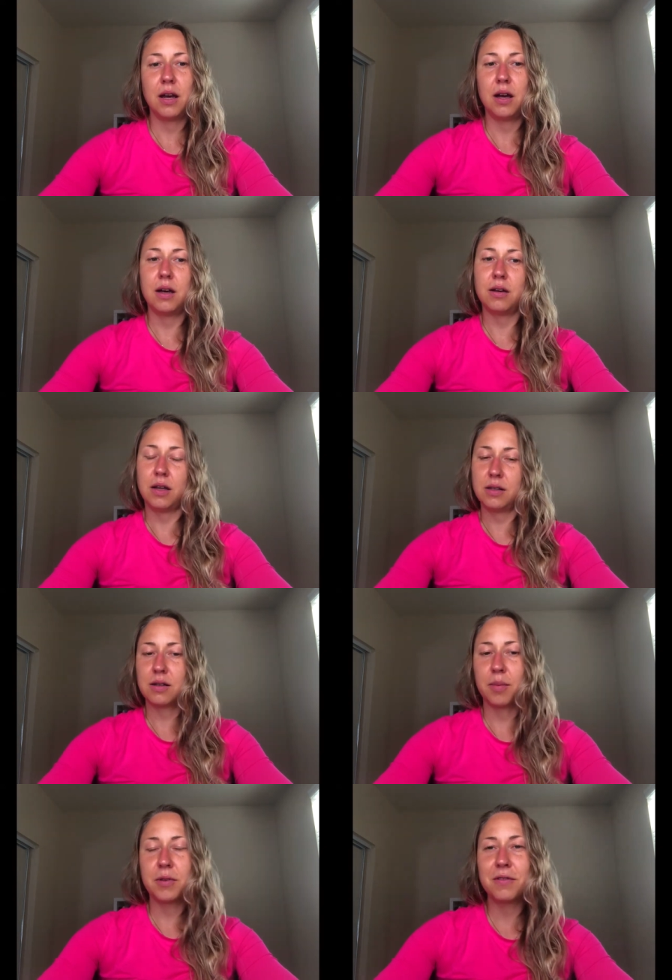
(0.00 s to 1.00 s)
uh, and
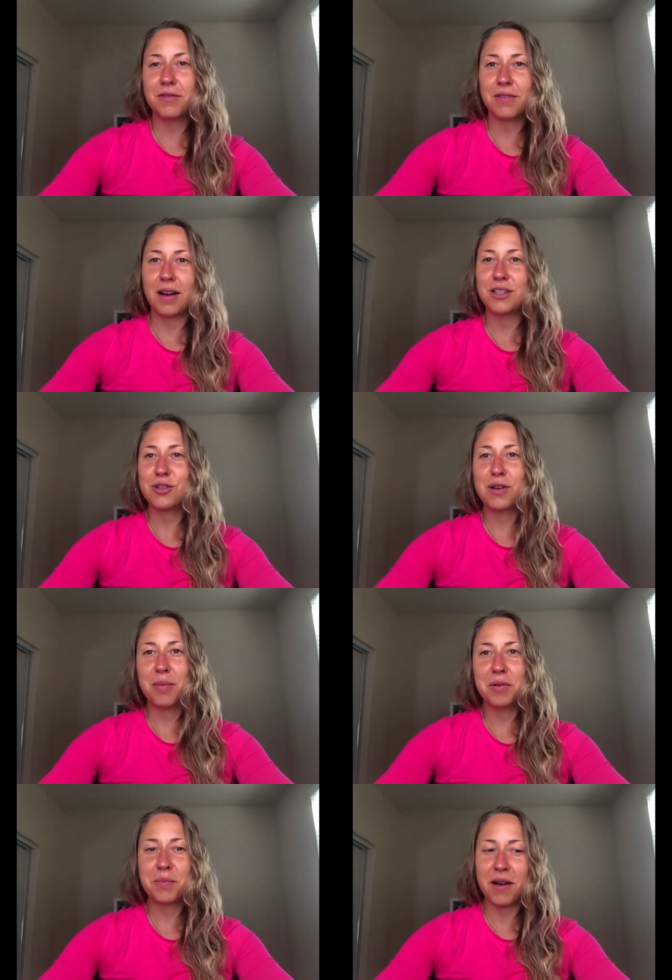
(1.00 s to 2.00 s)
couple of I took a
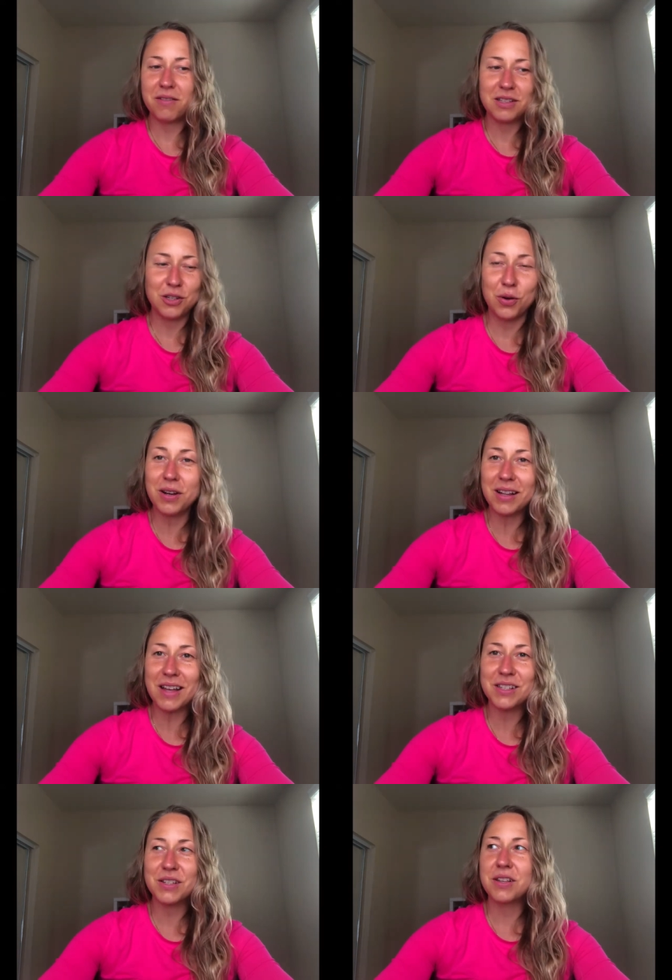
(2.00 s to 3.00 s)
couple of private yoga
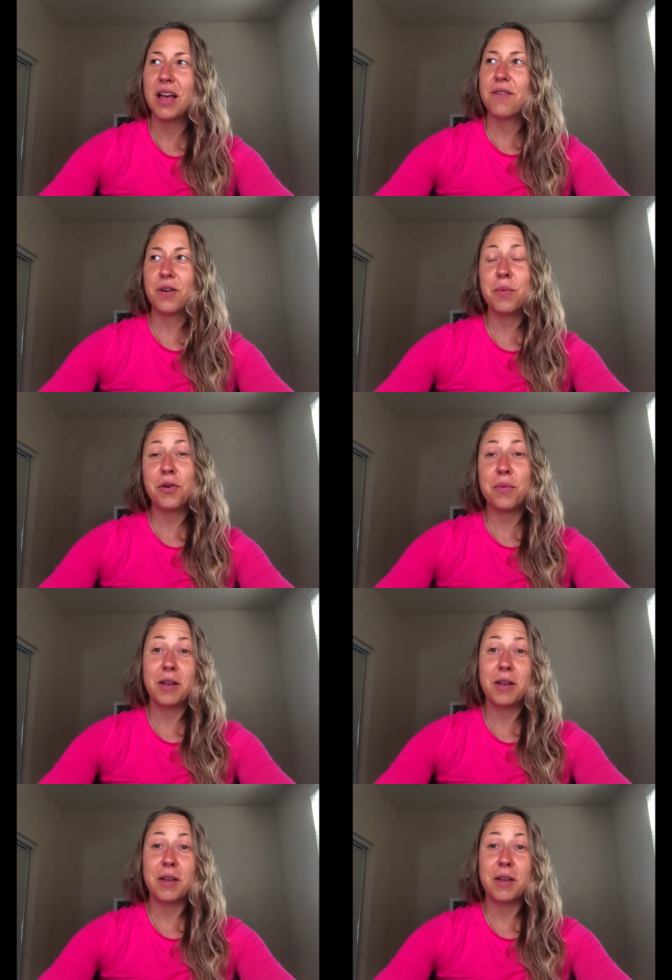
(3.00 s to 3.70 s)
classes from her,